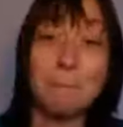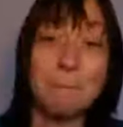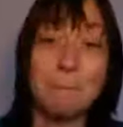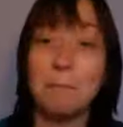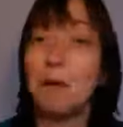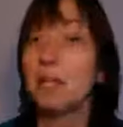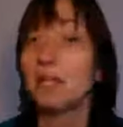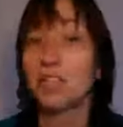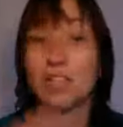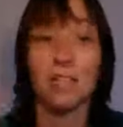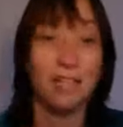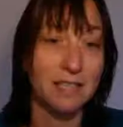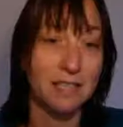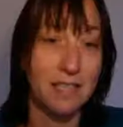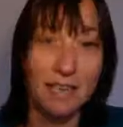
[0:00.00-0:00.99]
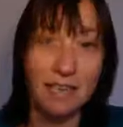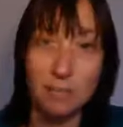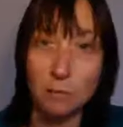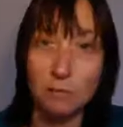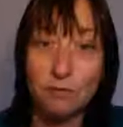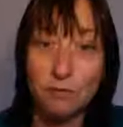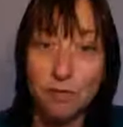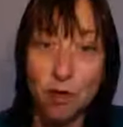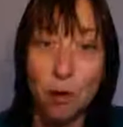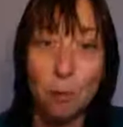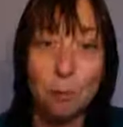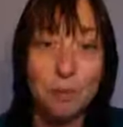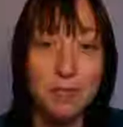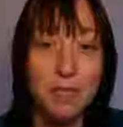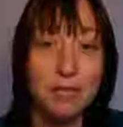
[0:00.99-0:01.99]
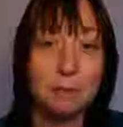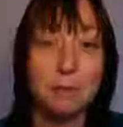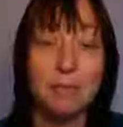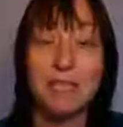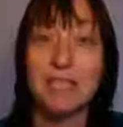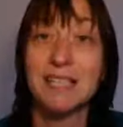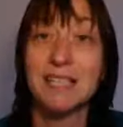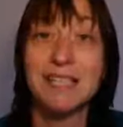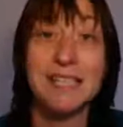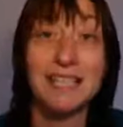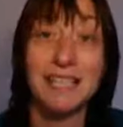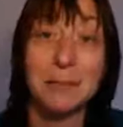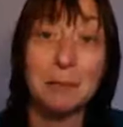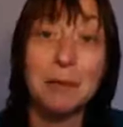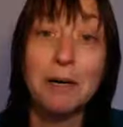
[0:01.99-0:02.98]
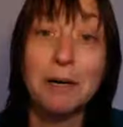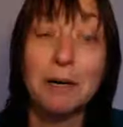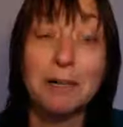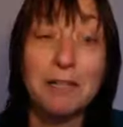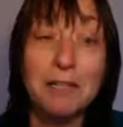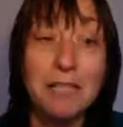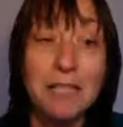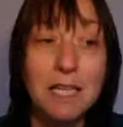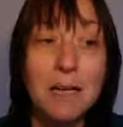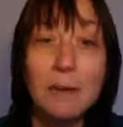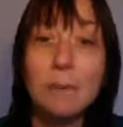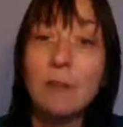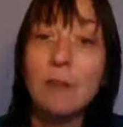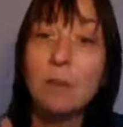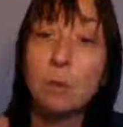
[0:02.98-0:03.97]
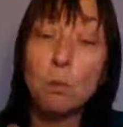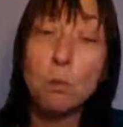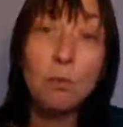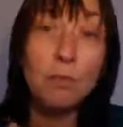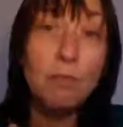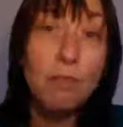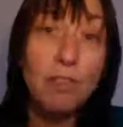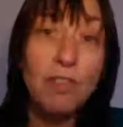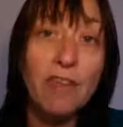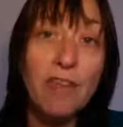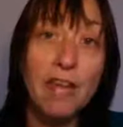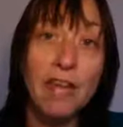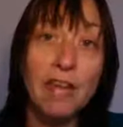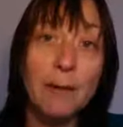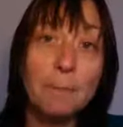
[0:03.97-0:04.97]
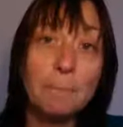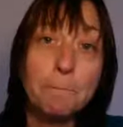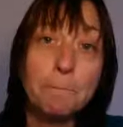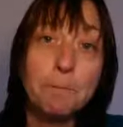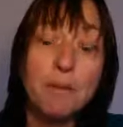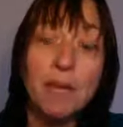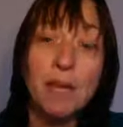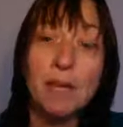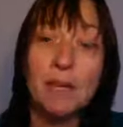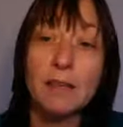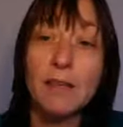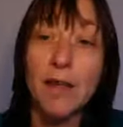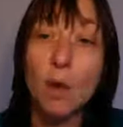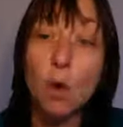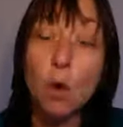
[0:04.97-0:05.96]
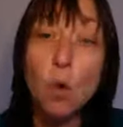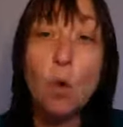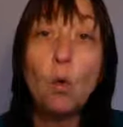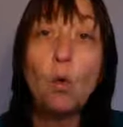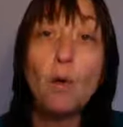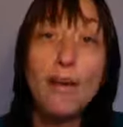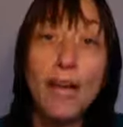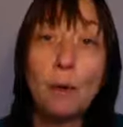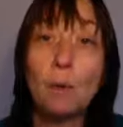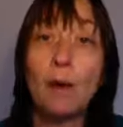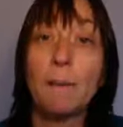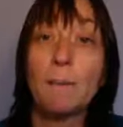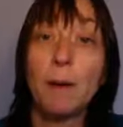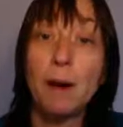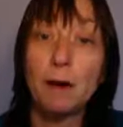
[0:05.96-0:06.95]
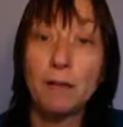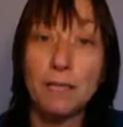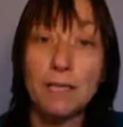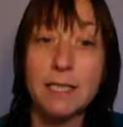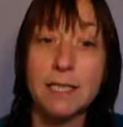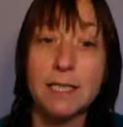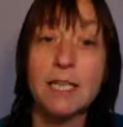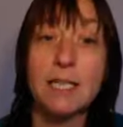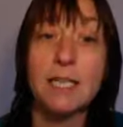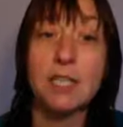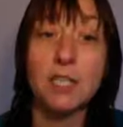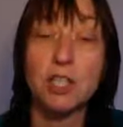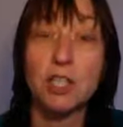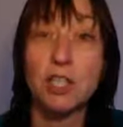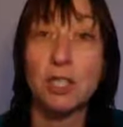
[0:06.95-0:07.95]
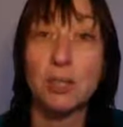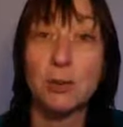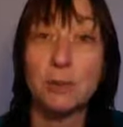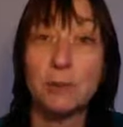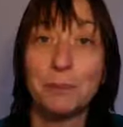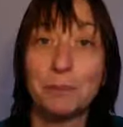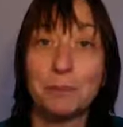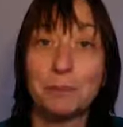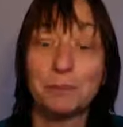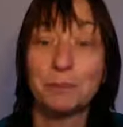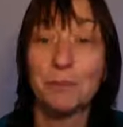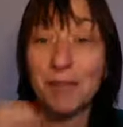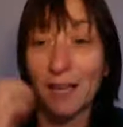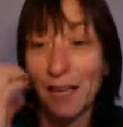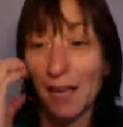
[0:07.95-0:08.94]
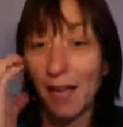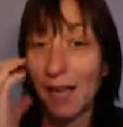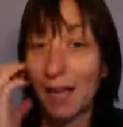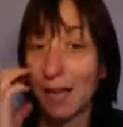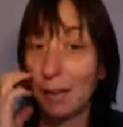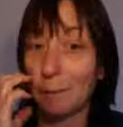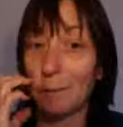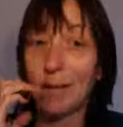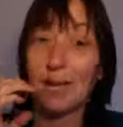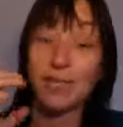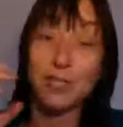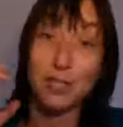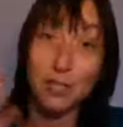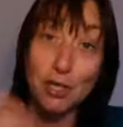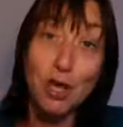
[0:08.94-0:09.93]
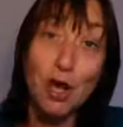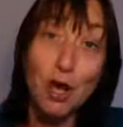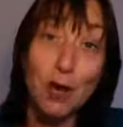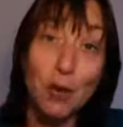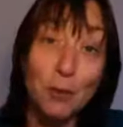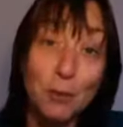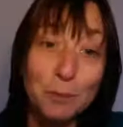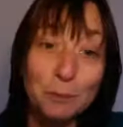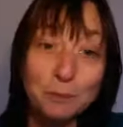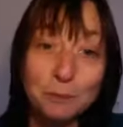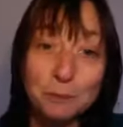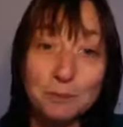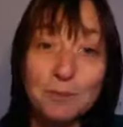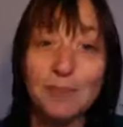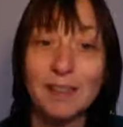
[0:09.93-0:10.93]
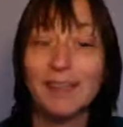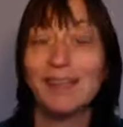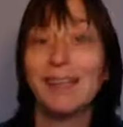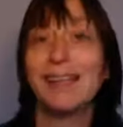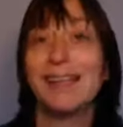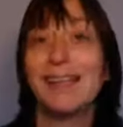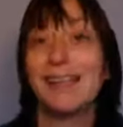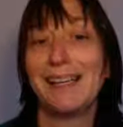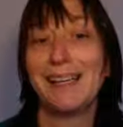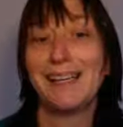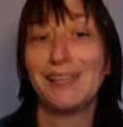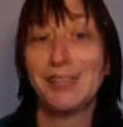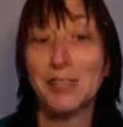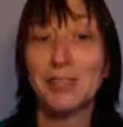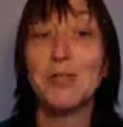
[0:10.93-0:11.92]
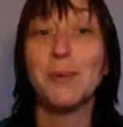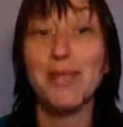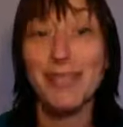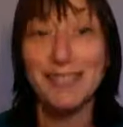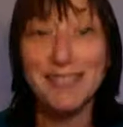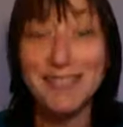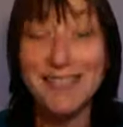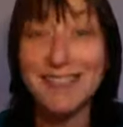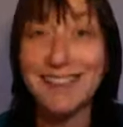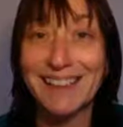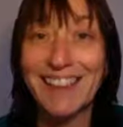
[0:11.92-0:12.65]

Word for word: much success with jobs and businesses in the past, the one thing that all network marketers need to do um, and to know to do is